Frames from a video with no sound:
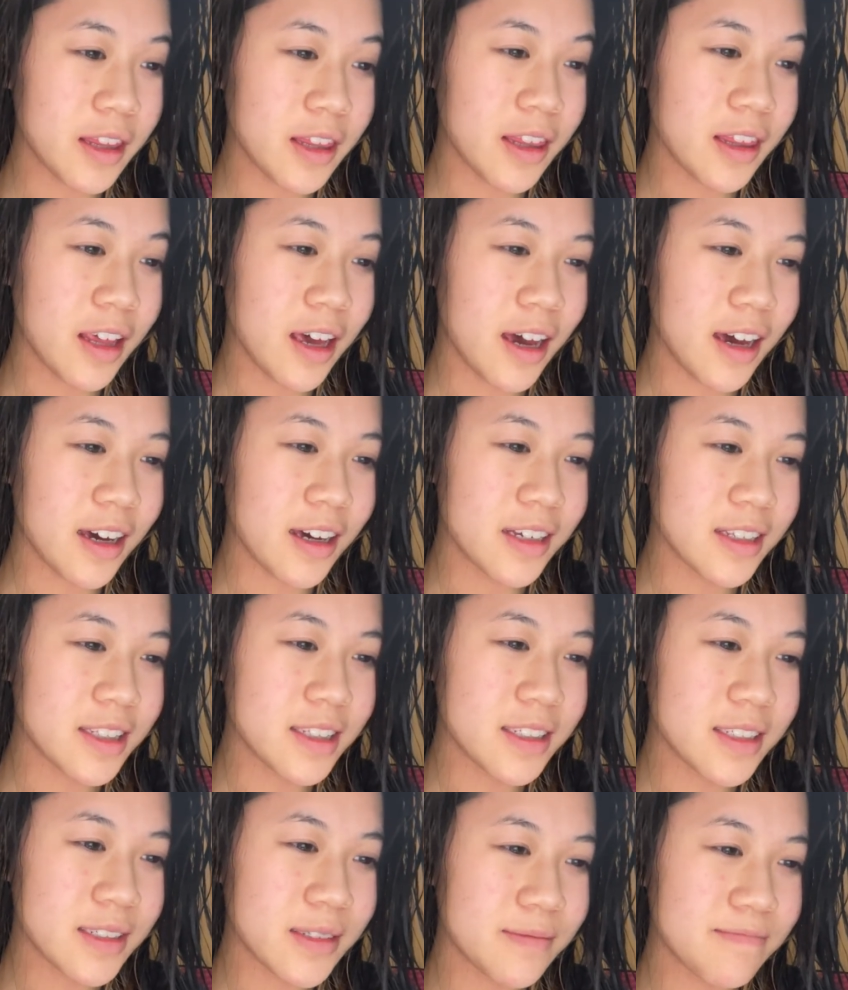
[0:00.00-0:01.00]

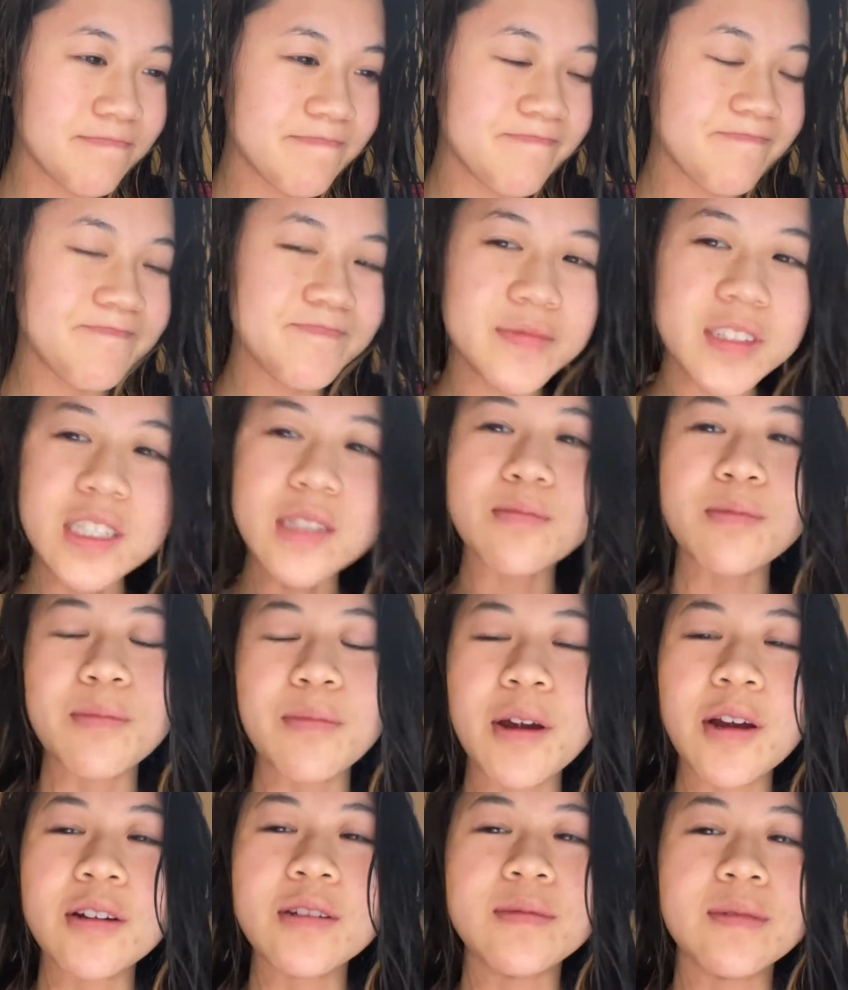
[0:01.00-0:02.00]
that this
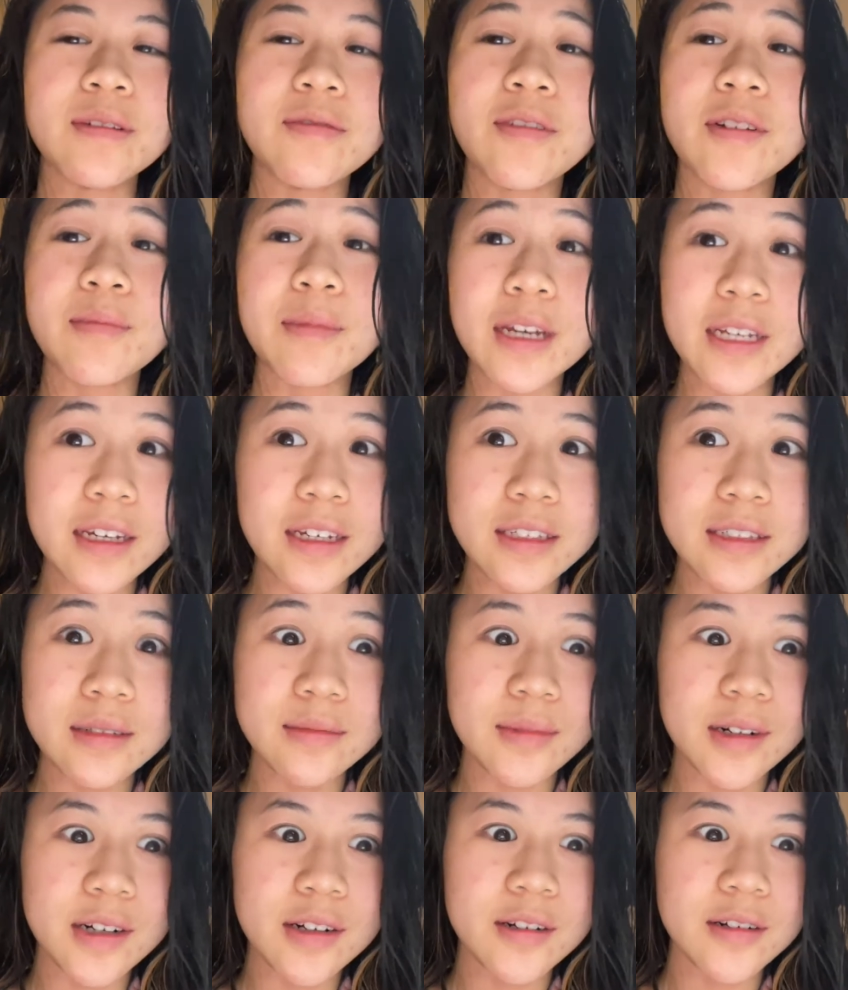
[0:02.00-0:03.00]
prepares me for my test
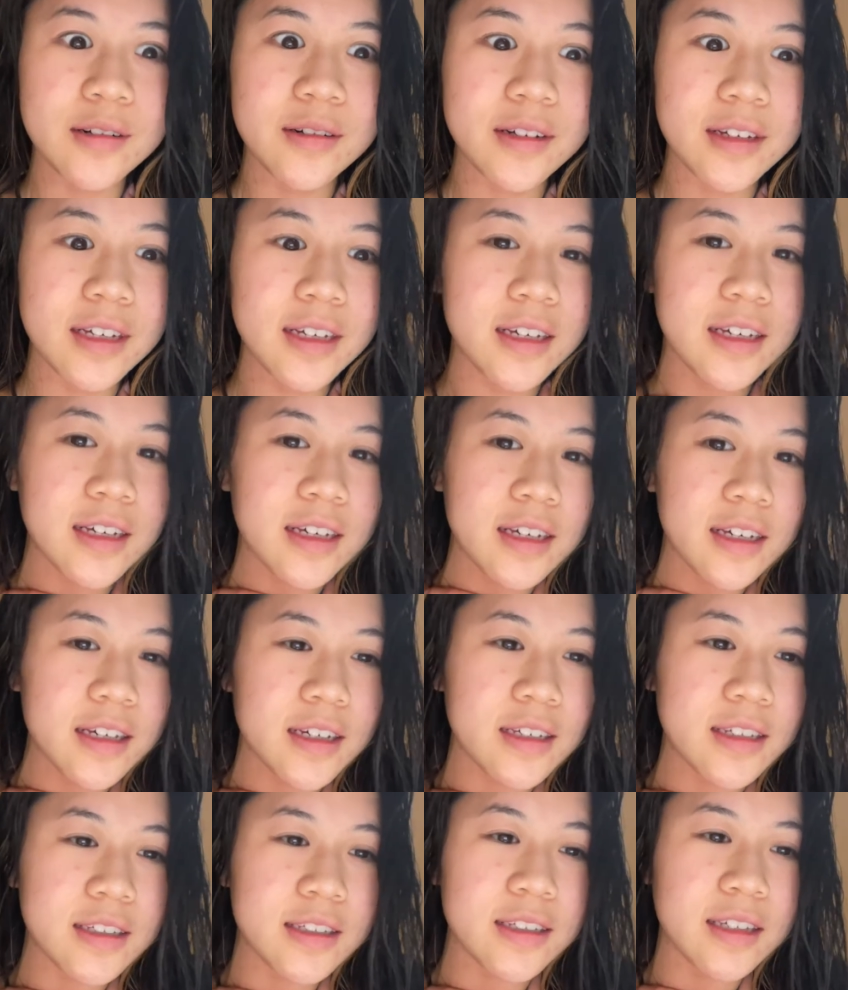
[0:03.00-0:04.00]
tomorrow,
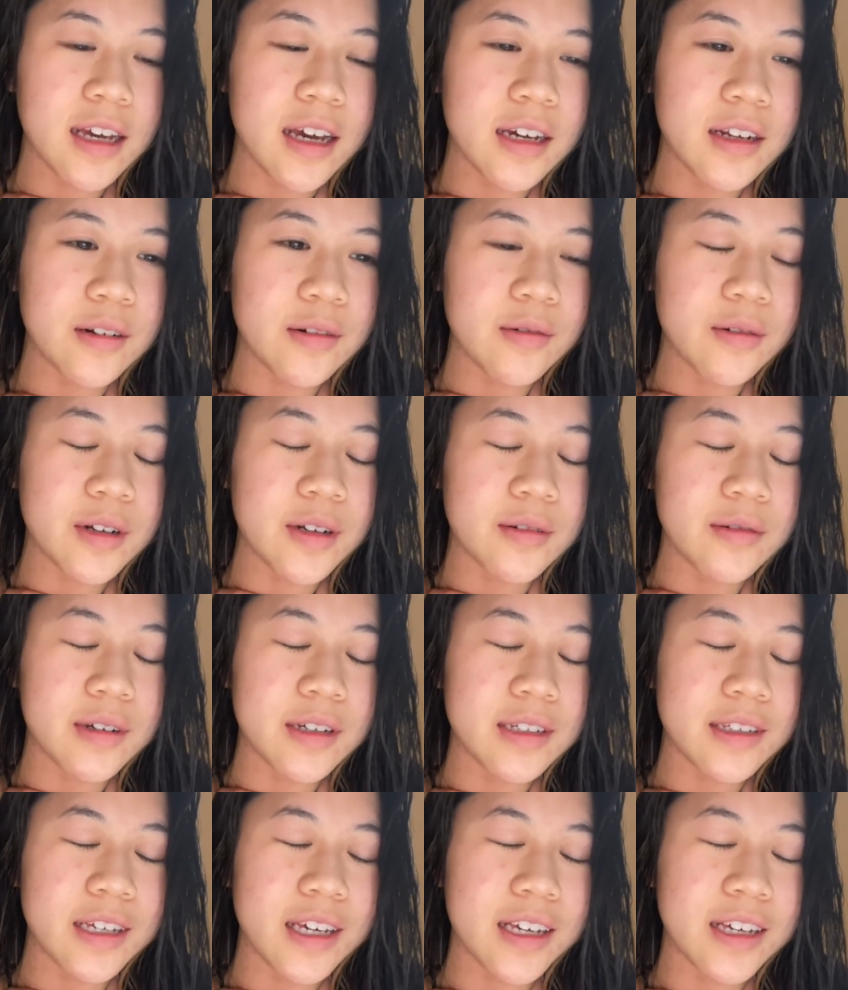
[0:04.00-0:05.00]
because I don't want to
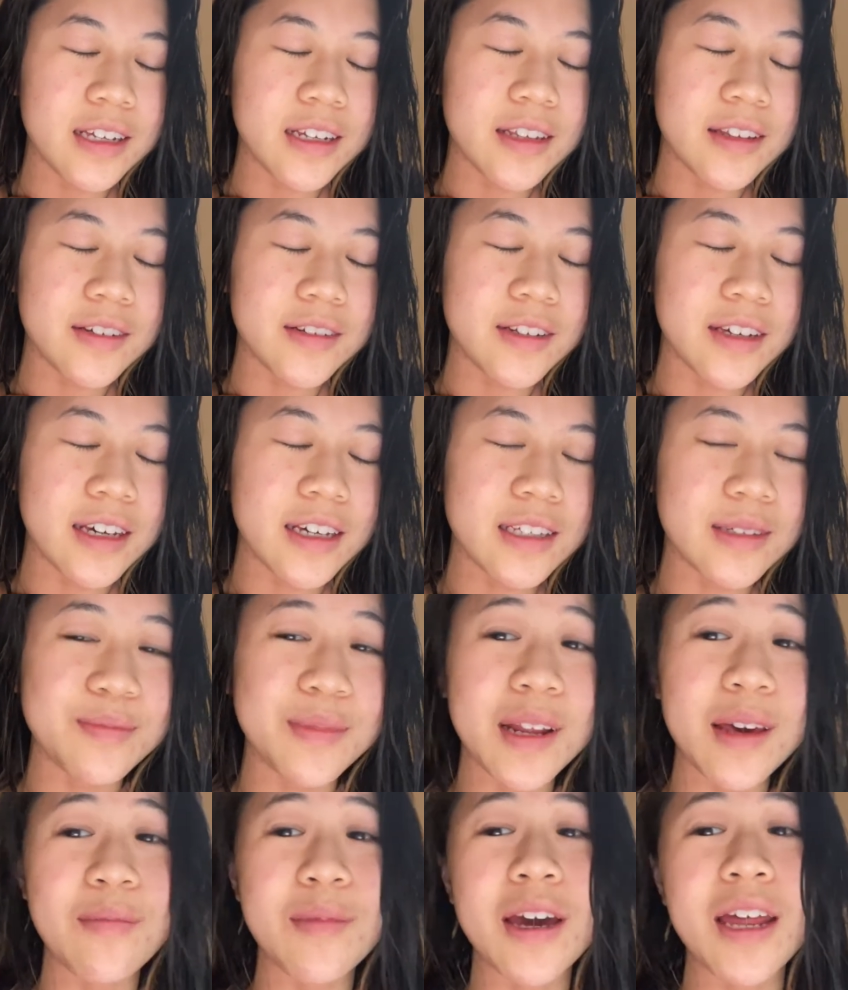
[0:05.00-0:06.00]
retake another test, but
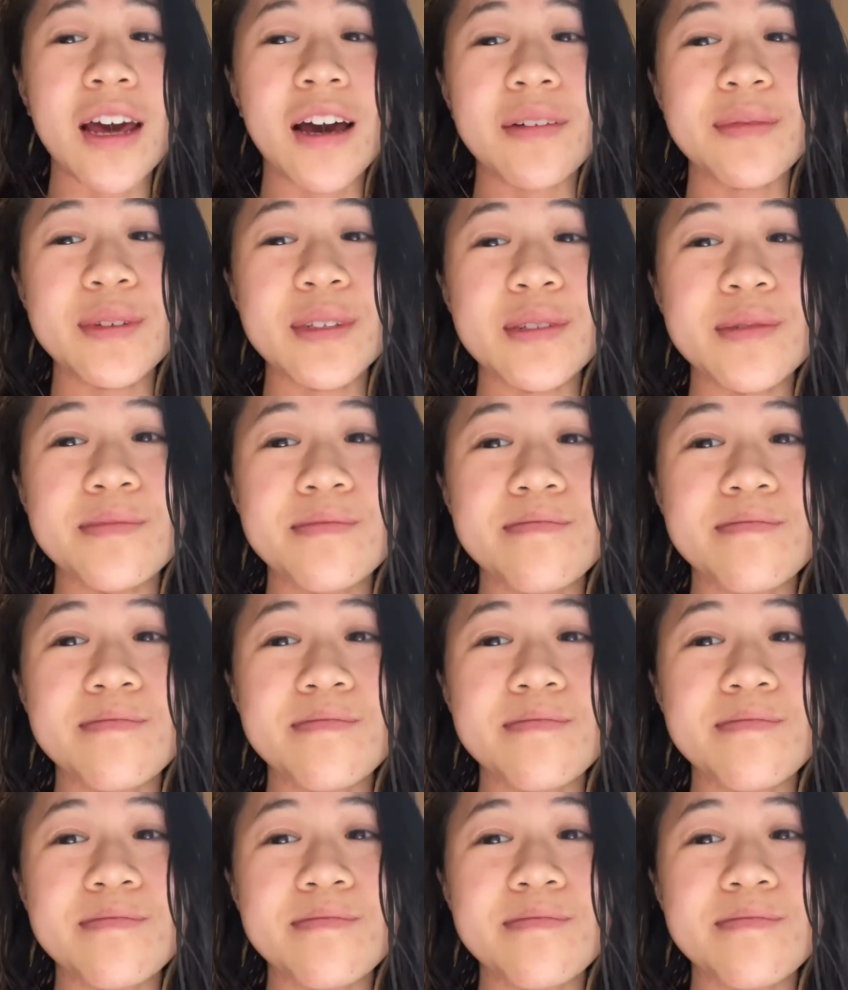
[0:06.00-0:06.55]
I might have to.